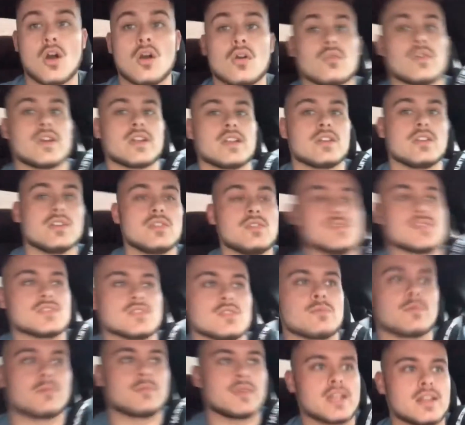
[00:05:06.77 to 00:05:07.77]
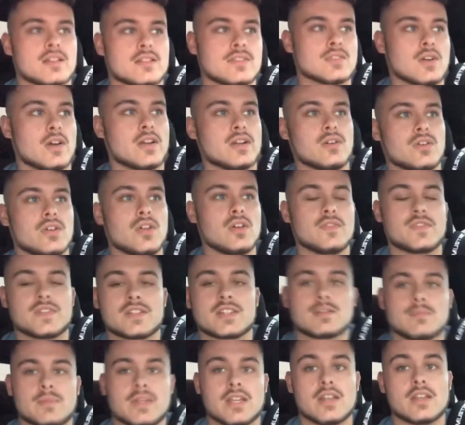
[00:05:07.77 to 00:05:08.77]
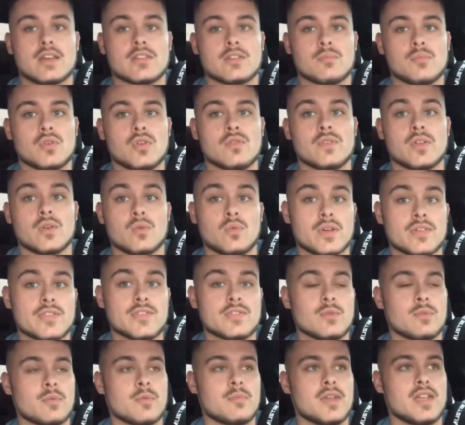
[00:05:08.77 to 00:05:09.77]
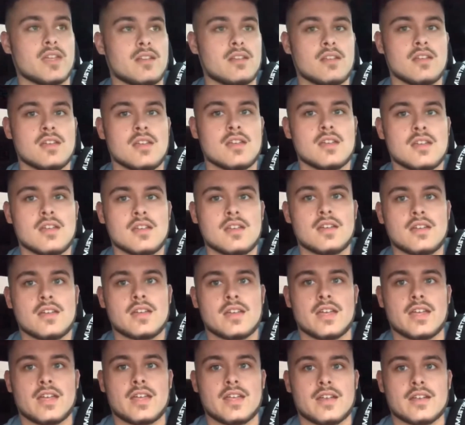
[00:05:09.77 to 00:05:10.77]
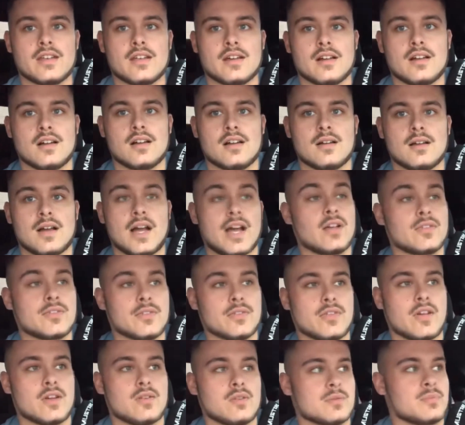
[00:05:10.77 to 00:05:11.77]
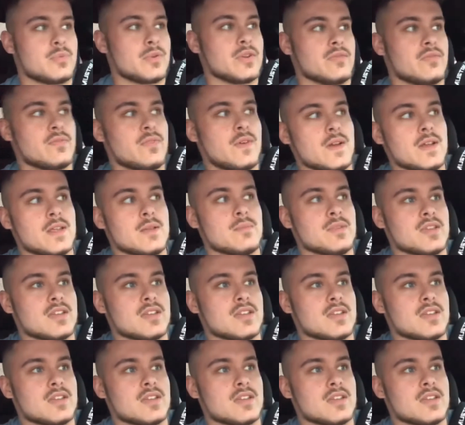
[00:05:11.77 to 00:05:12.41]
already knew Superman. So I don't know if there's gonna be another movie with Superman. And I also thought it was pretty funny